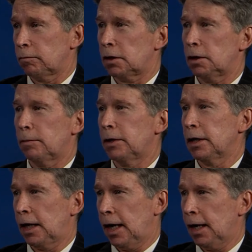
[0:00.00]
Columbia
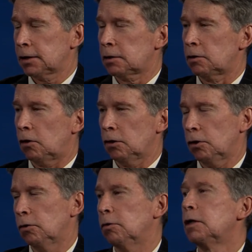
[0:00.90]
Gas,
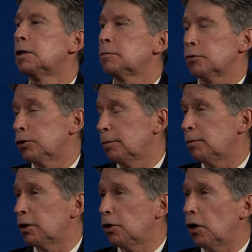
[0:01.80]
although
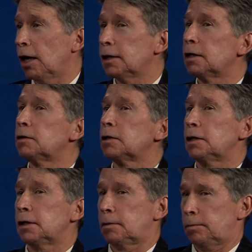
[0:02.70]
presumably not
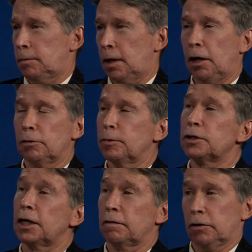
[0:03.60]

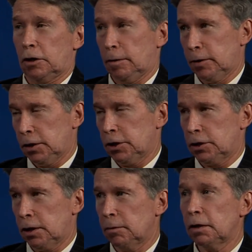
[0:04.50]
100% of the compensation
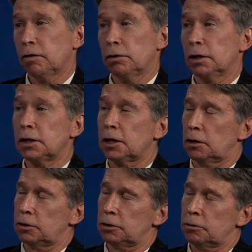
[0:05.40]
they believe they're
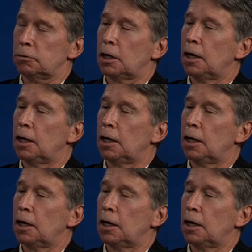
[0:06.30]
entitled to,